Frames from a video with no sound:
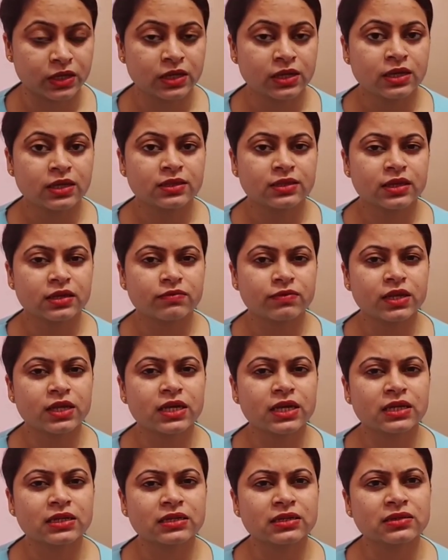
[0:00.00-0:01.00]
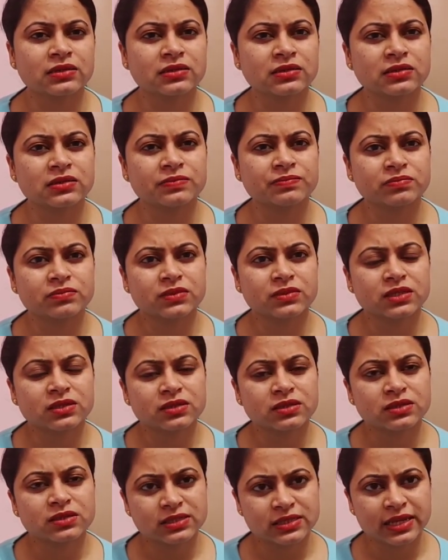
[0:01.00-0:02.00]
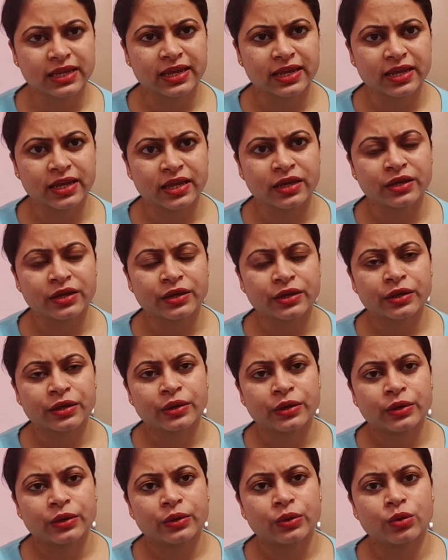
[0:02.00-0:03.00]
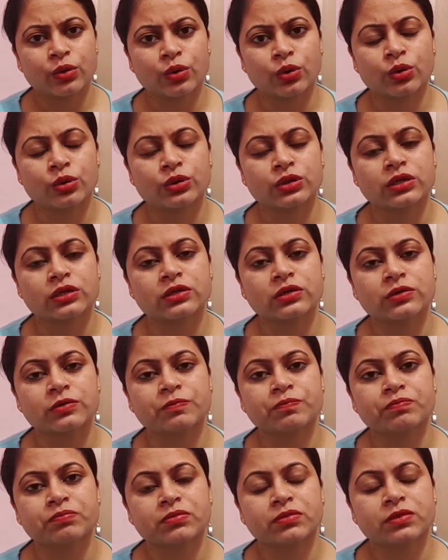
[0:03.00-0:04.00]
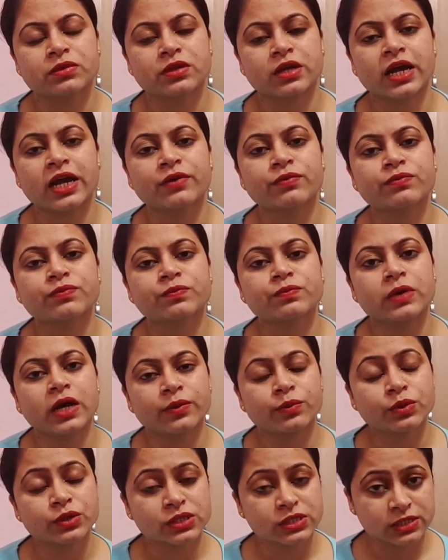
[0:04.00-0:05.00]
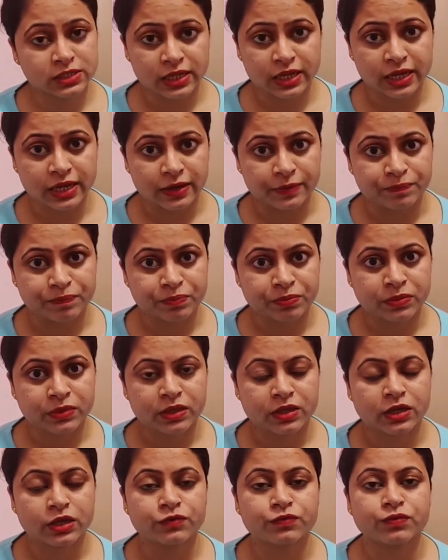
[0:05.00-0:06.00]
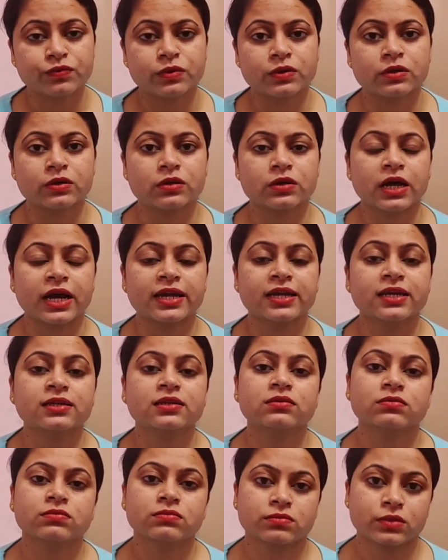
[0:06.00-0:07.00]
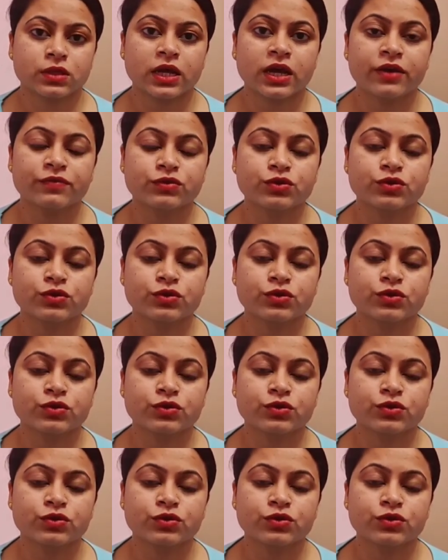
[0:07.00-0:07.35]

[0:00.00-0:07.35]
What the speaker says: then we can say, or I would say, if I have to